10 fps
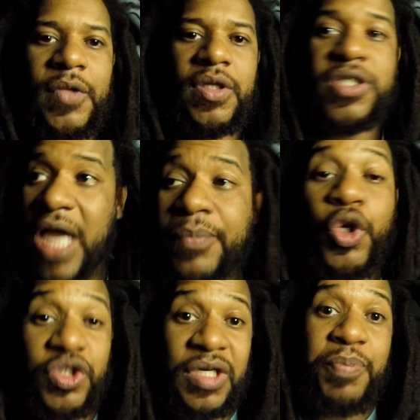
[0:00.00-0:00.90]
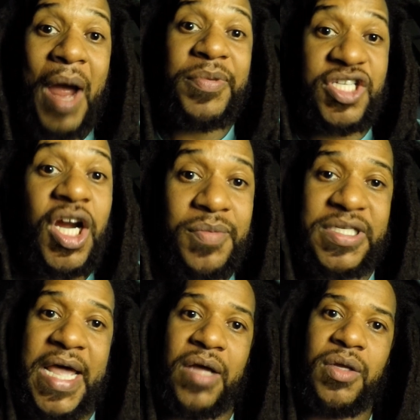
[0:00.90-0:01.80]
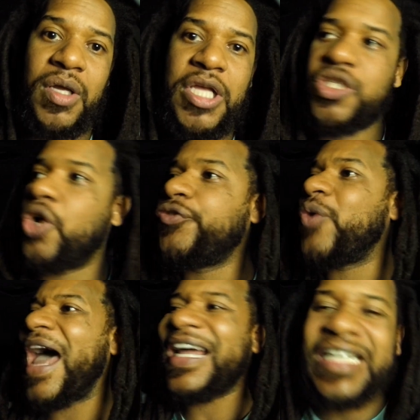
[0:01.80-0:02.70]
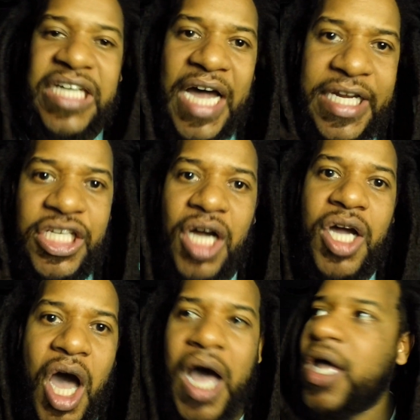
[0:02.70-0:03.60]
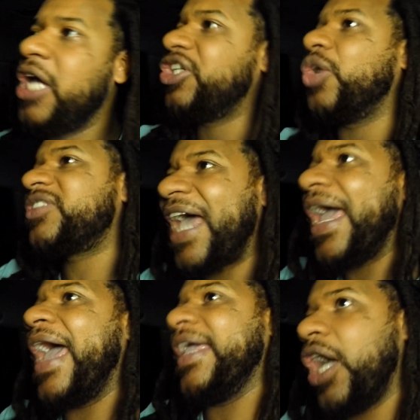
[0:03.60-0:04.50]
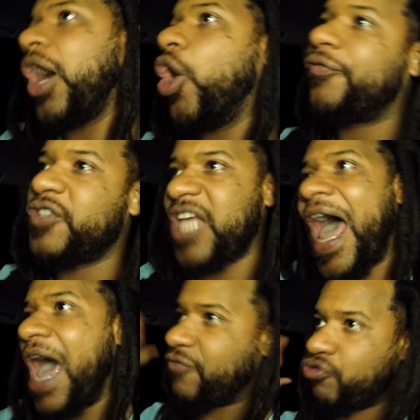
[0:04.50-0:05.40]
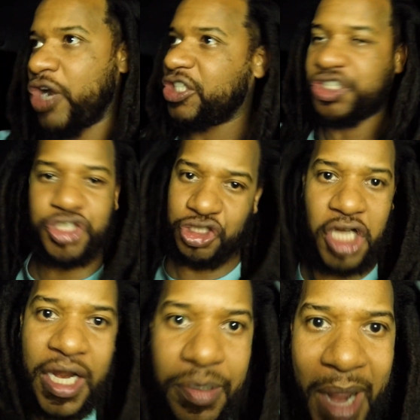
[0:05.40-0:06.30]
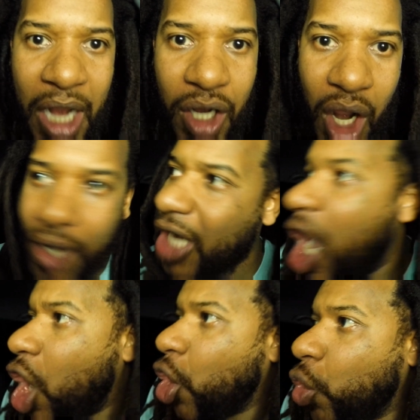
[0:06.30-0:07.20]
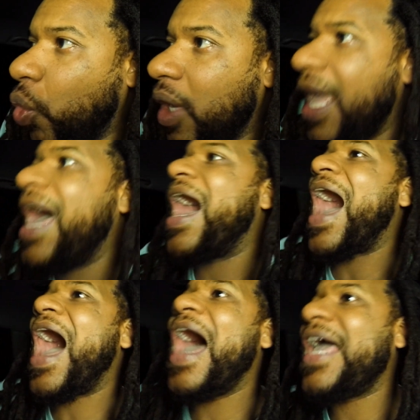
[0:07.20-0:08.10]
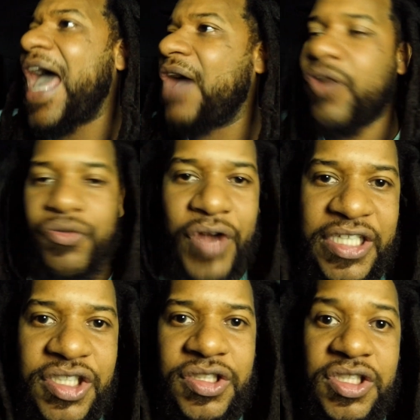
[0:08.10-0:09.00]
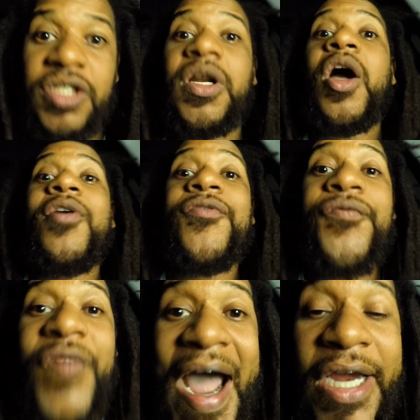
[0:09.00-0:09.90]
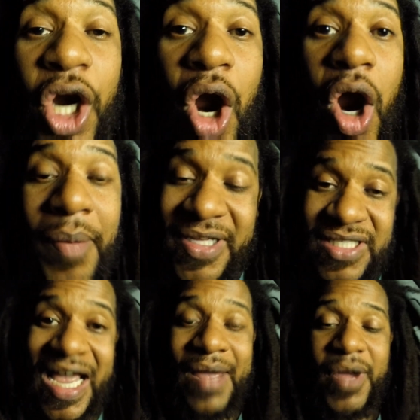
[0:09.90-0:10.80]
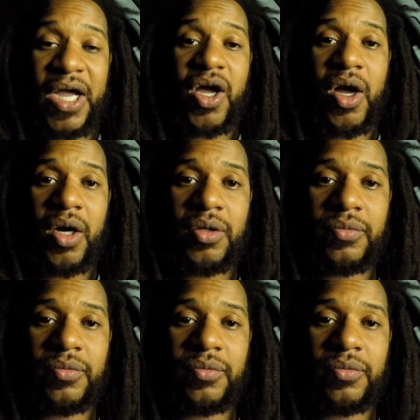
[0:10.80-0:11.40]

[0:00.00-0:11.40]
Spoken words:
See, I'm using the proper terms now. So if you got a gun in your car, don't say, hey, yeah, officer, I have a registered gun in my car. No, I have a registered firearm inside my car.